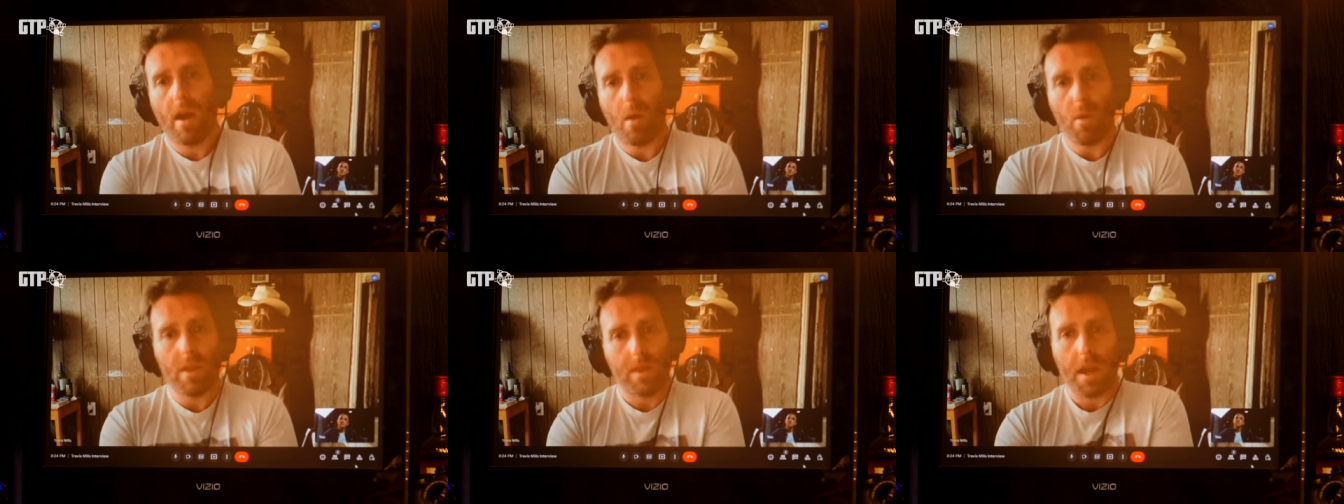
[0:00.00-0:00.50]
I
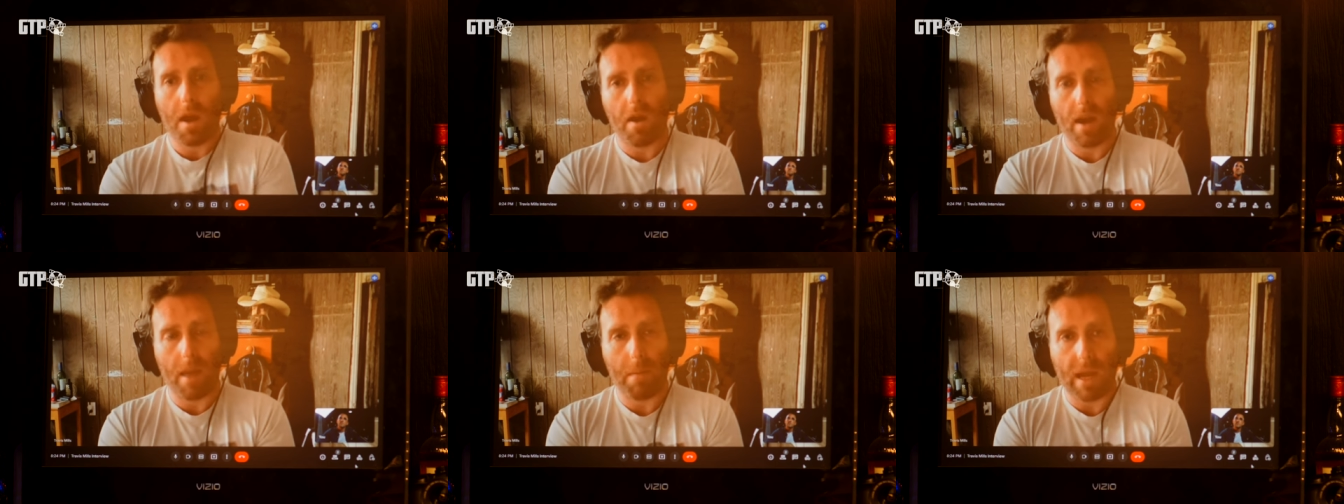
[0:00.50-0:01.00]
went
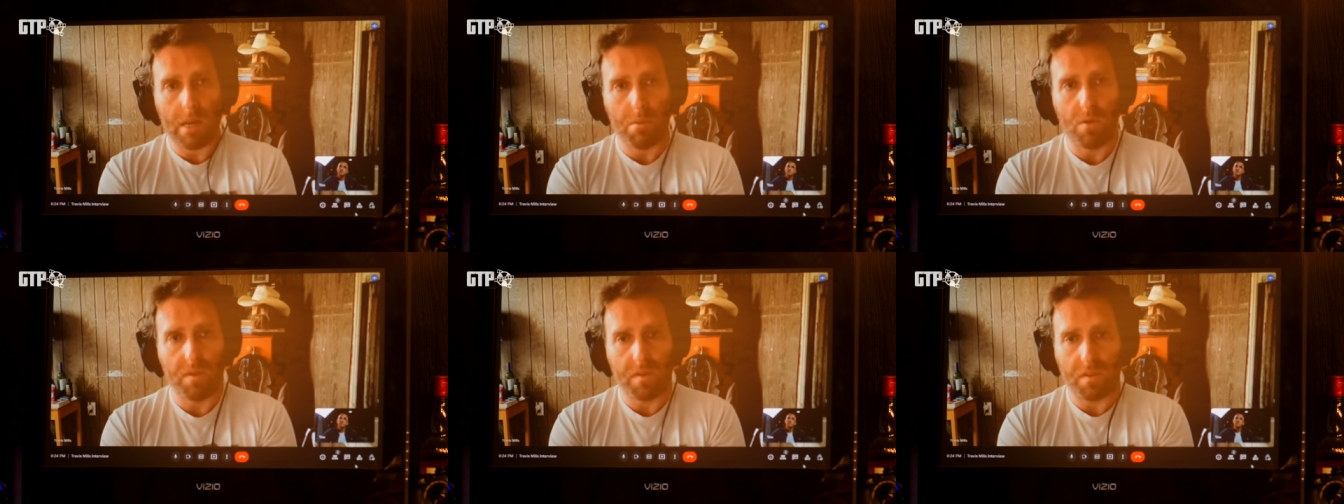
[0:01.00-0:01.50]
there and I made a
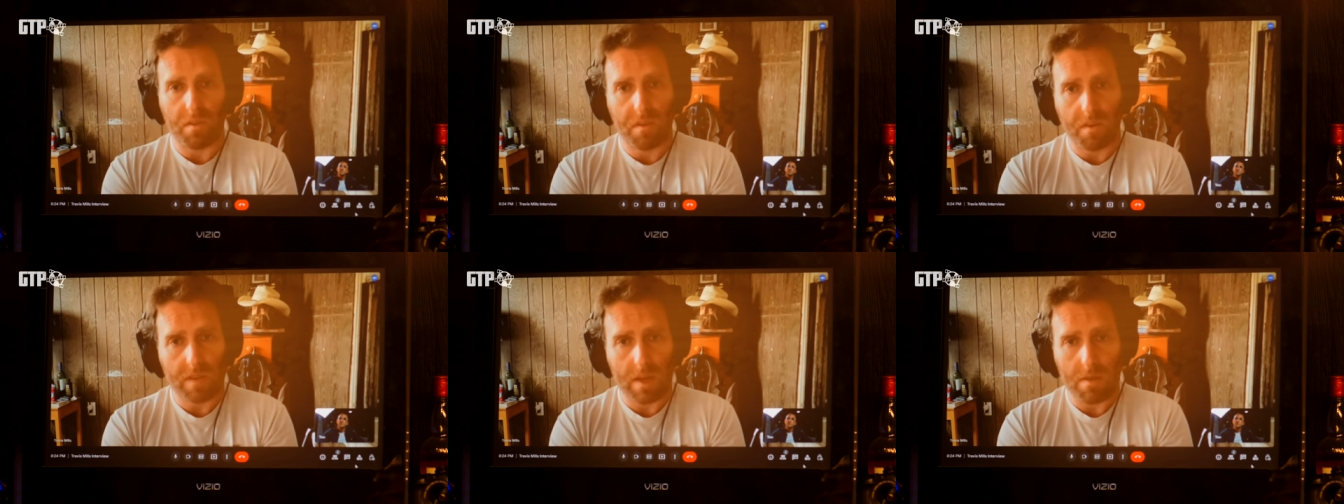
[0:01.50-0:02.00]
movie for
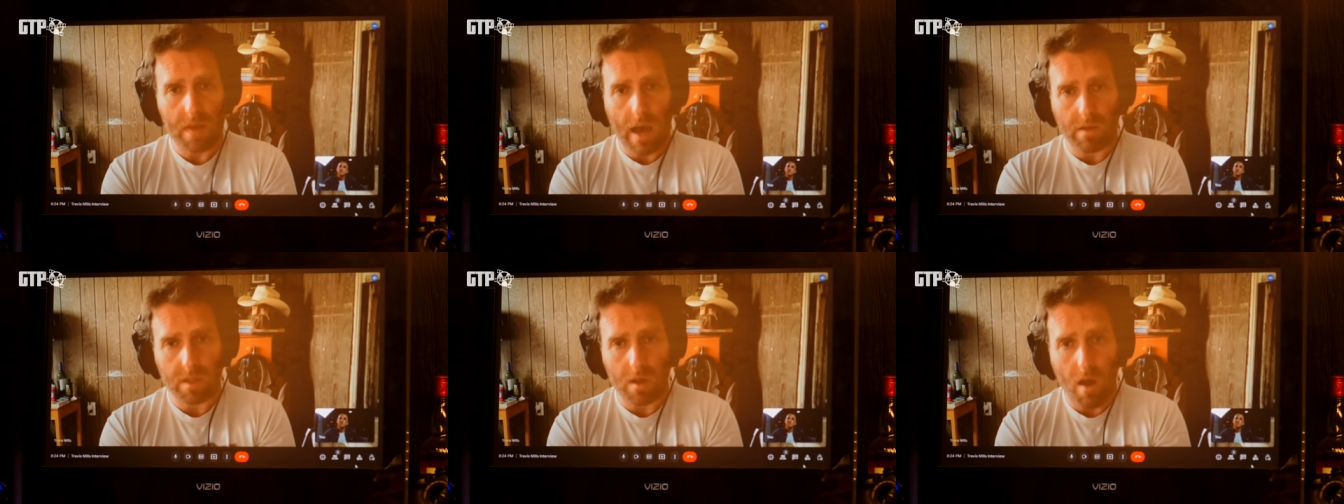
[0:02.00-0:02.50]
fifteen
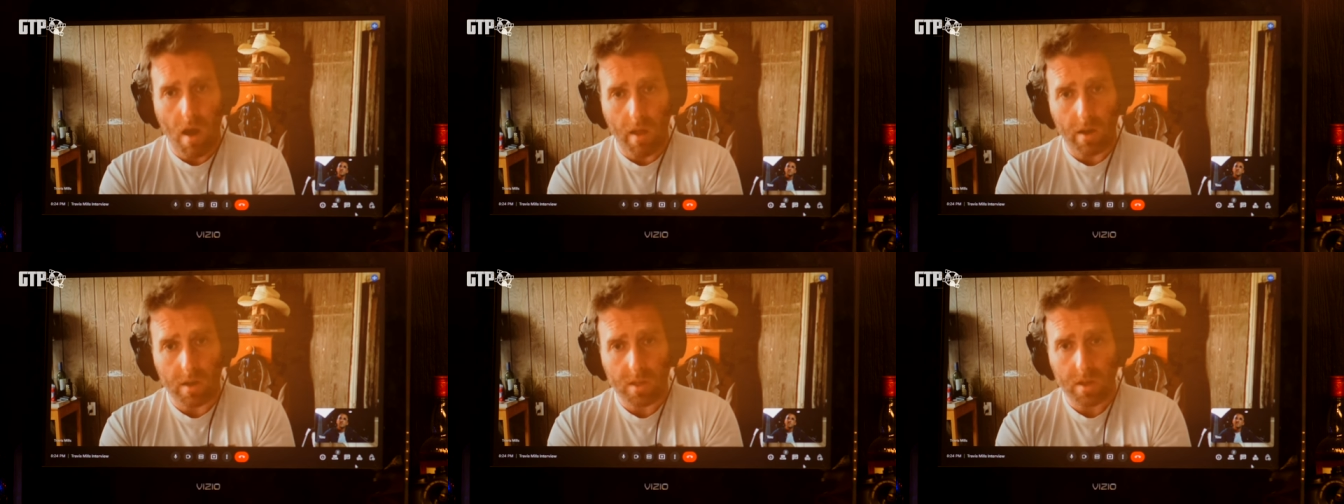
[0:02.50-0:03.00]
thousand
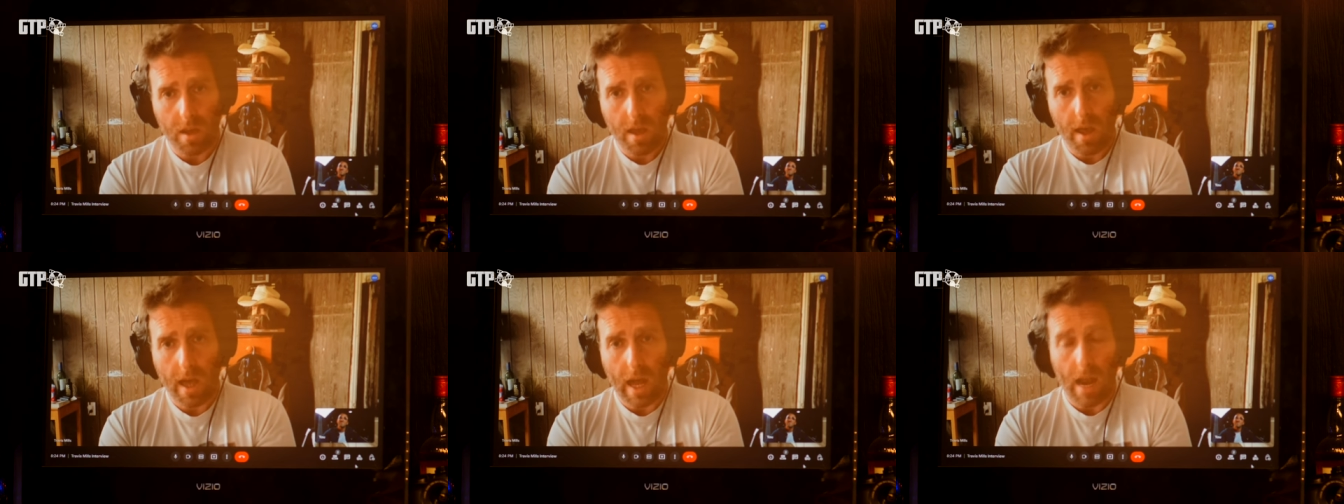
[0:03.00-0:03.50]
dollars,
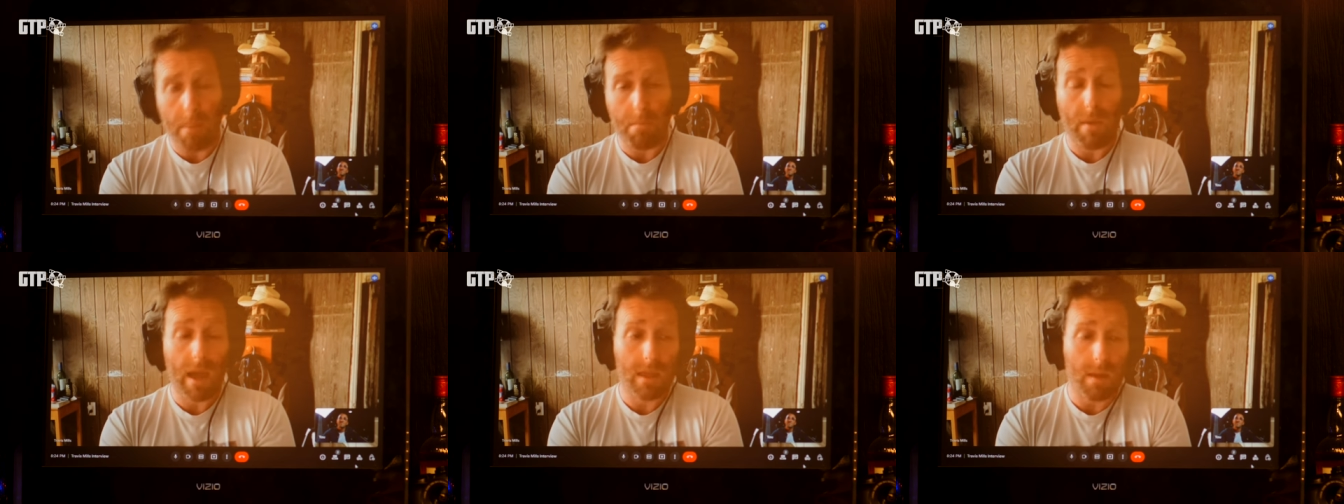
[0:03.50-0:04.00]
and I
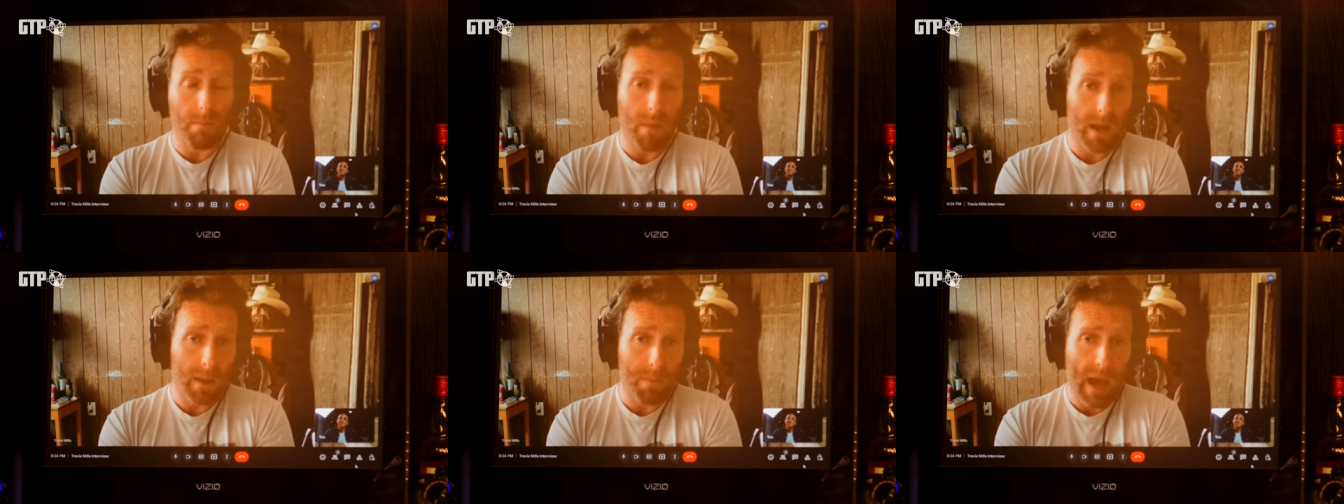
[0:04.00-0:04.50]
made the
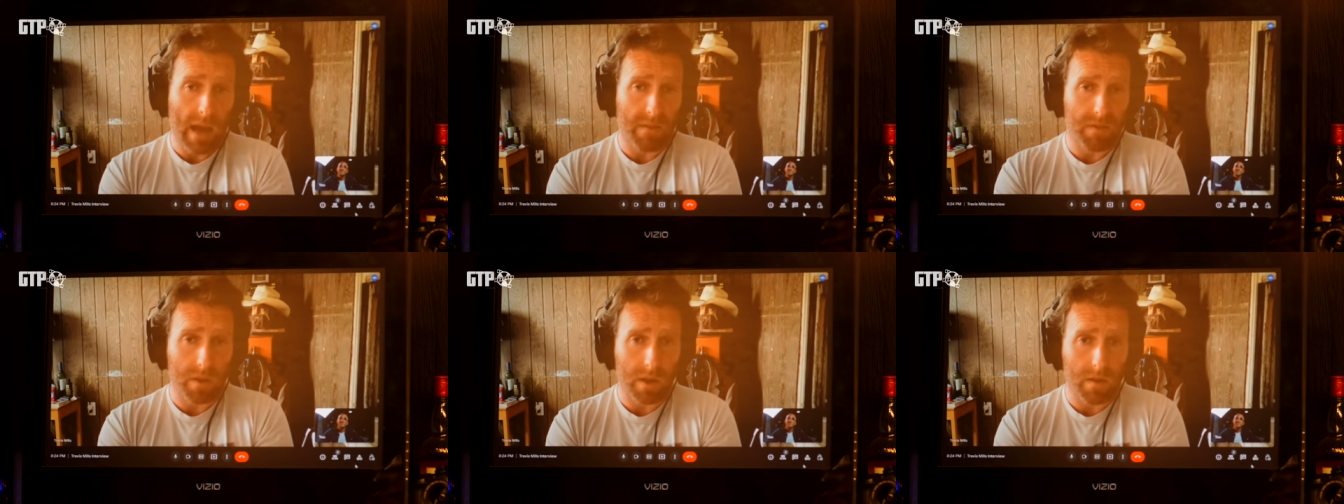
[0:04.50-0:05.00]
money back for the